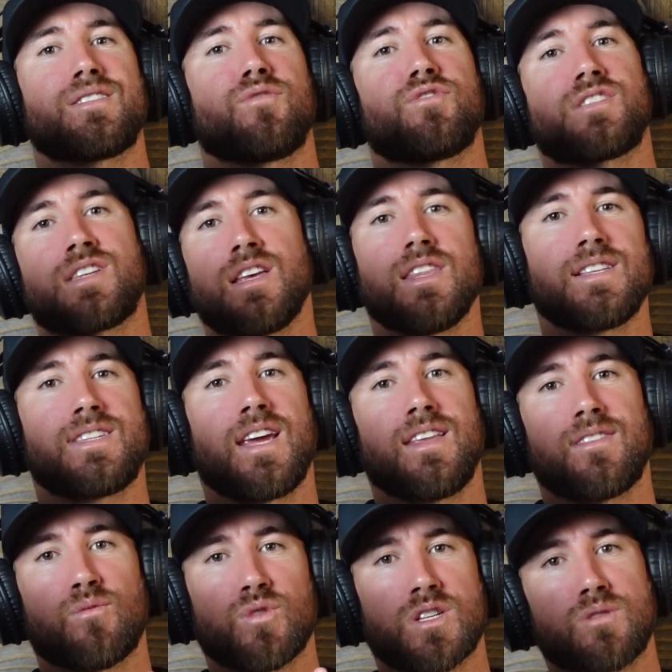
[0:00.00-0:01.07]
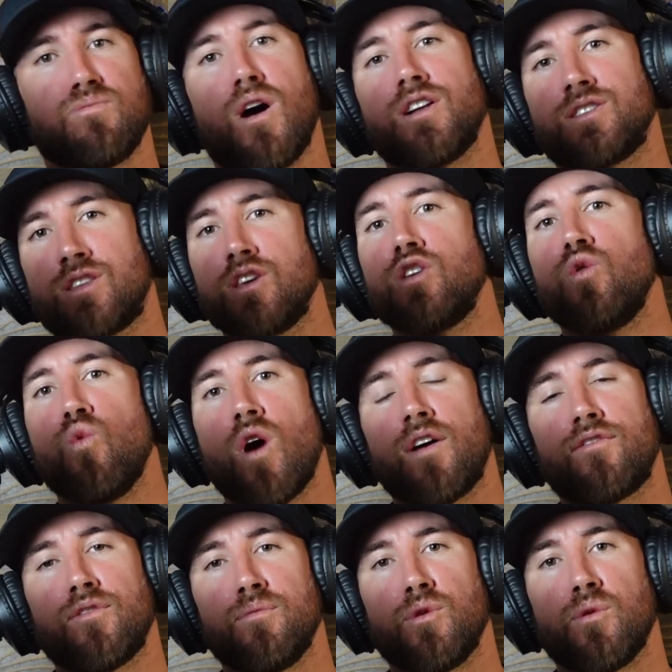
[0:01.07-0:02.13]
to facilitate the response that you
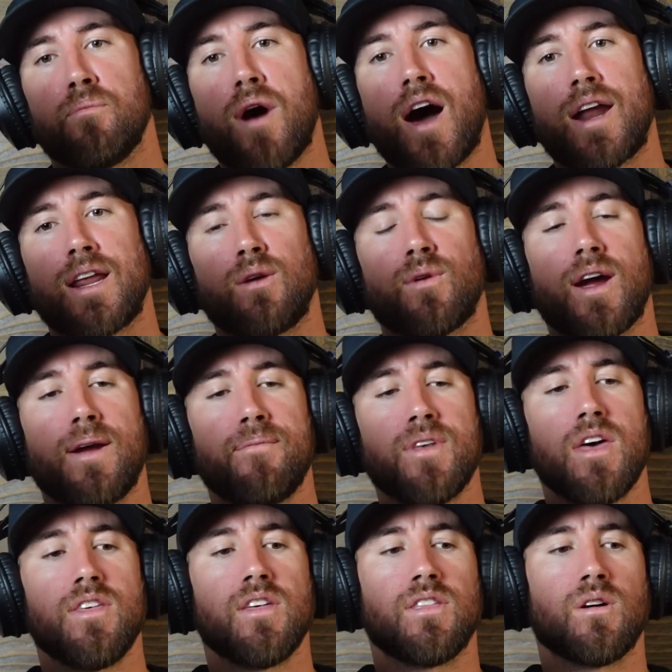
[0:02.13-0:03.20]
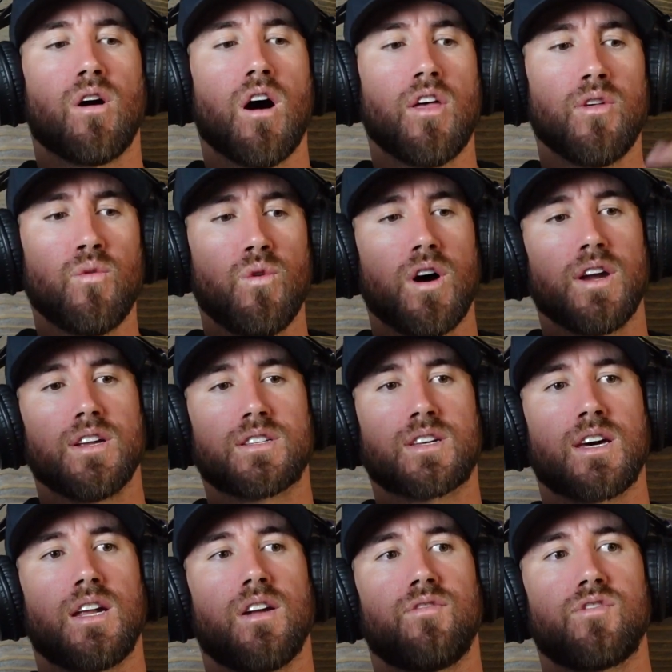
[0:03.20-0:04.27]
want from your body, right? And then the other one is
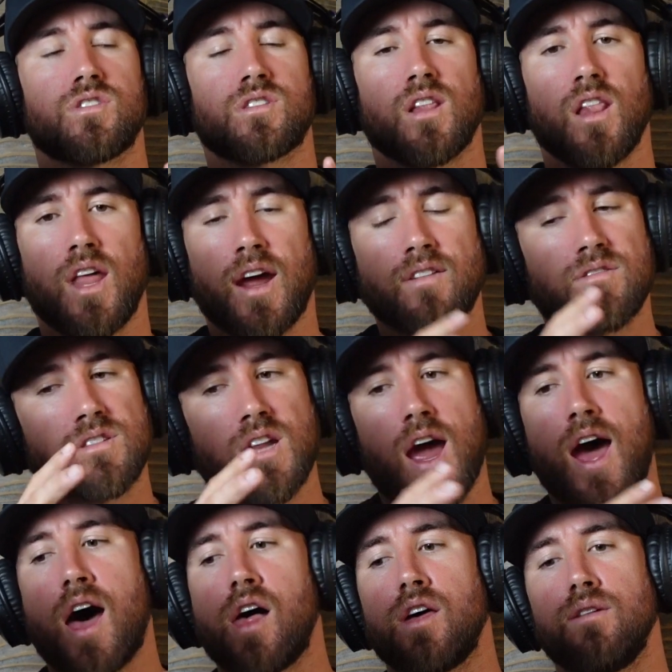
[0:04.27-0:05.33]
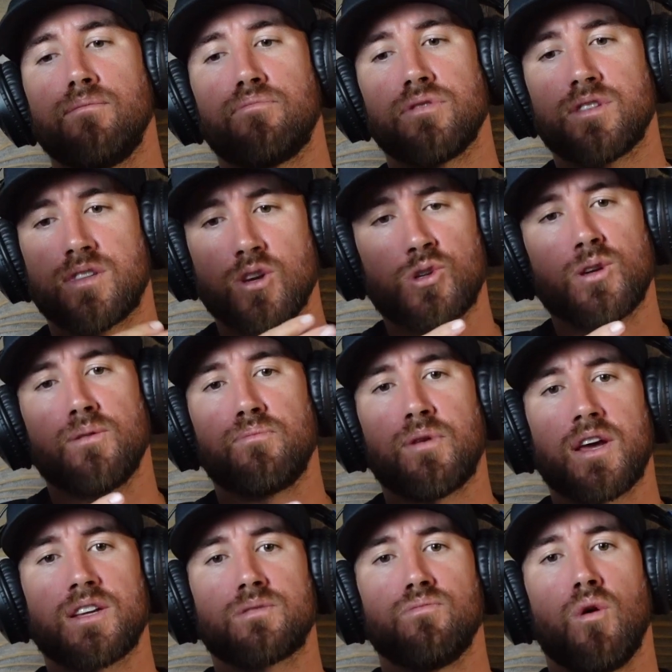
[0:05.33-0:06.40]
kind of just lifestyle and
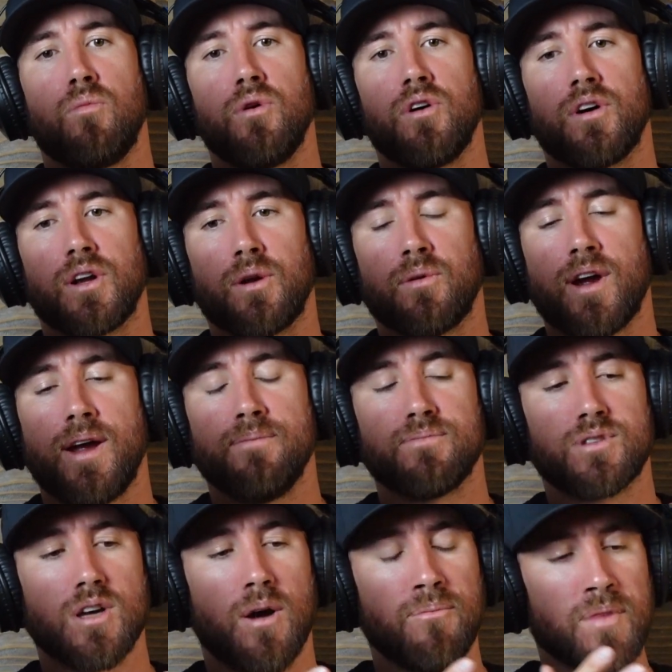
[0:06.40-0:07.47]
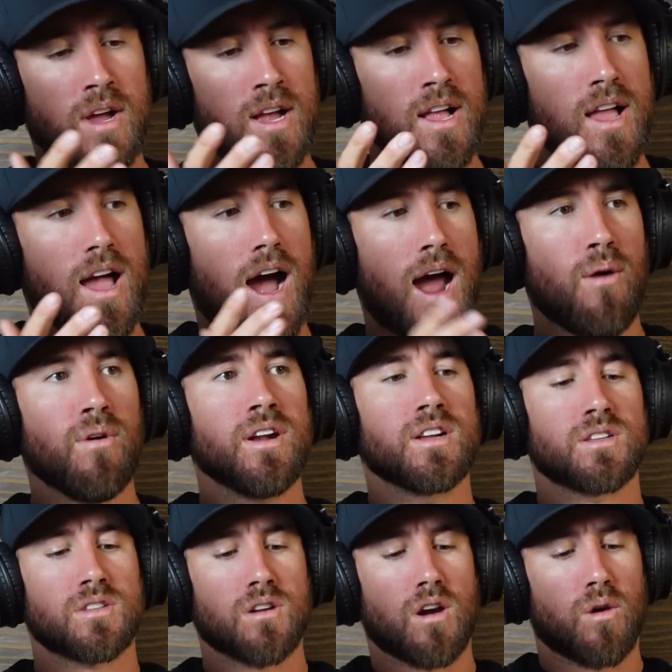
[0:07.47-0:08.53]
position-based mobility, right? So I want
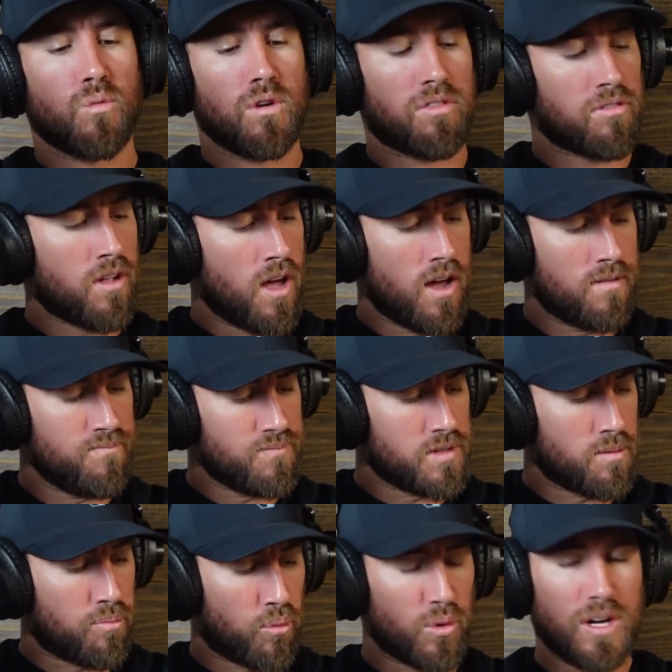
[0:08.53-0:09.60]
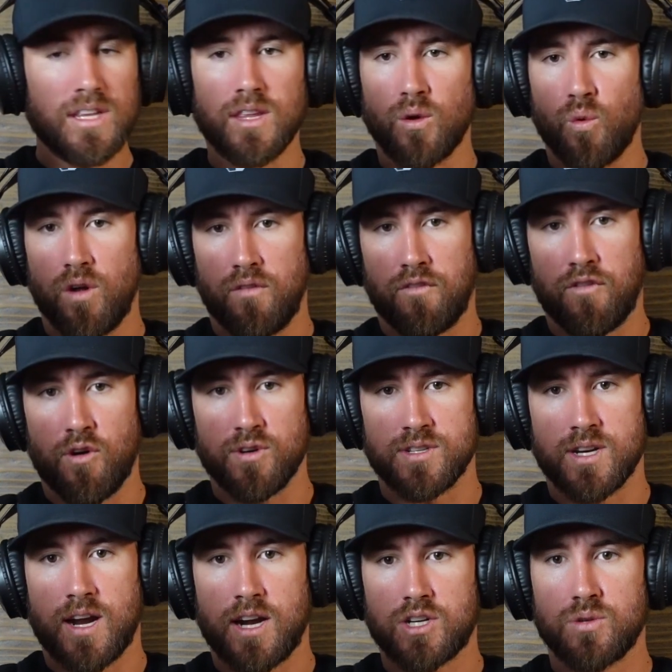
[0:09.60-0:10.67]
to start with the breathing one first,
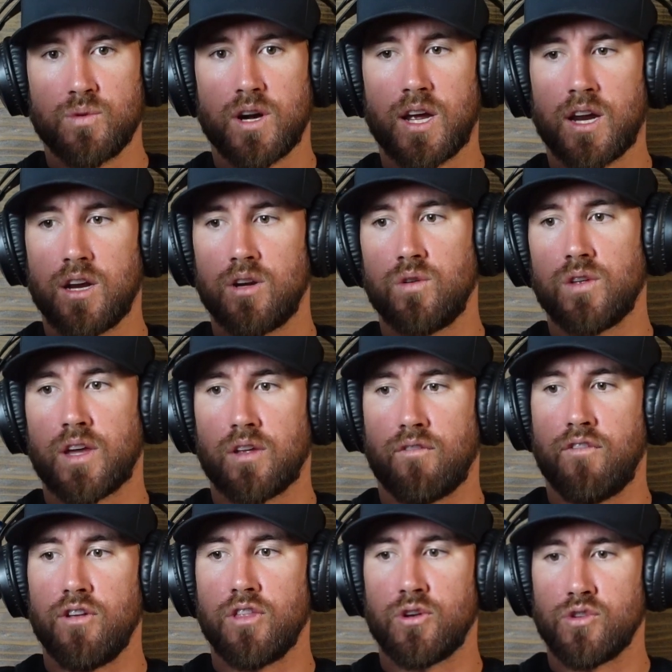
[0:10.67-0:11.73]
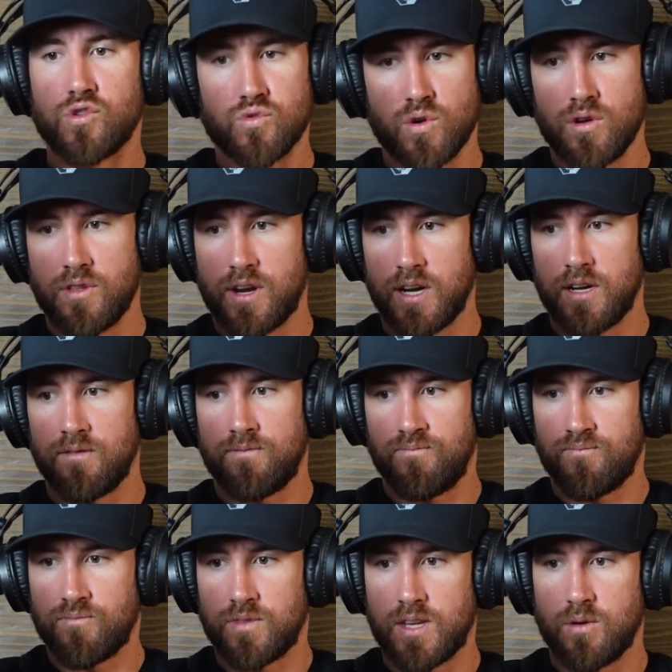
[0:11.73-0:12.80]
and I actually want to kind of do like a fun little drill that I
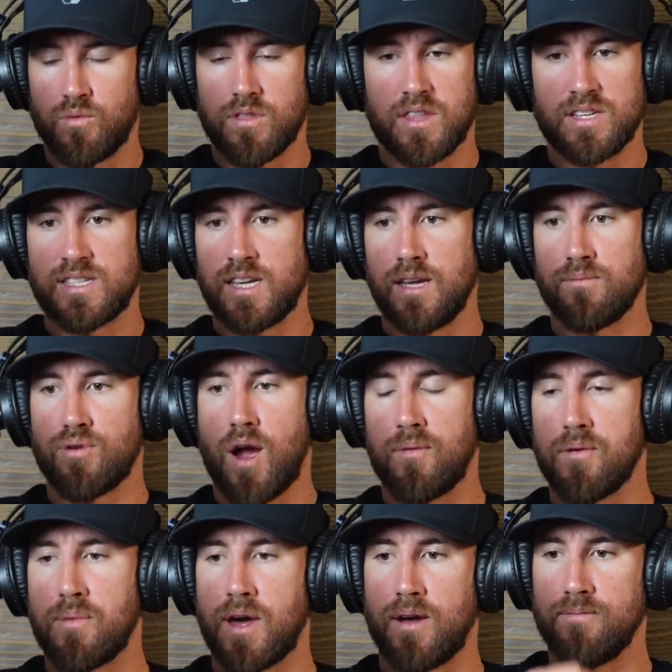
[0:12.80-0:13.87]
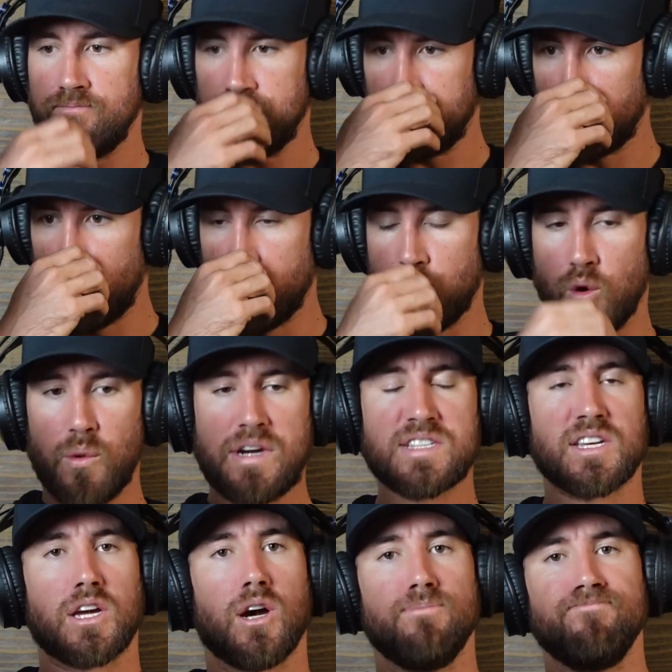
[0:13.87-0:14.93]
did with the team probably about 3-4 weeks
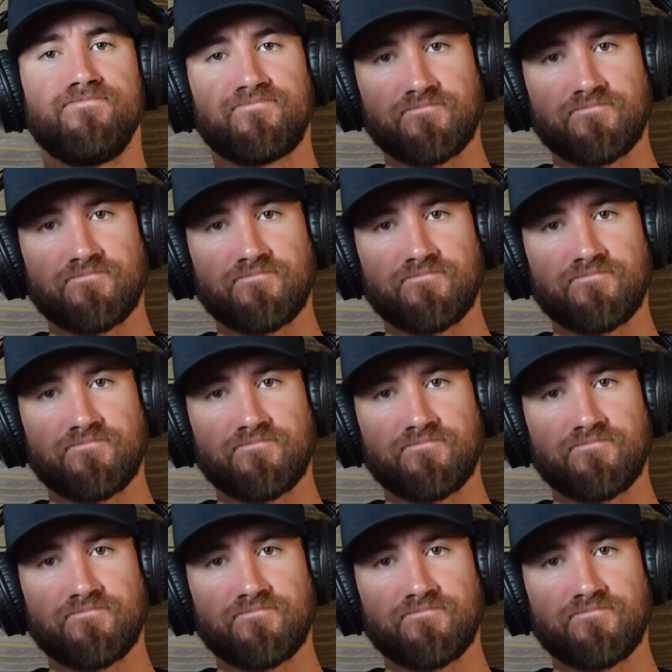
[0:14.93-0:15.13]
ago.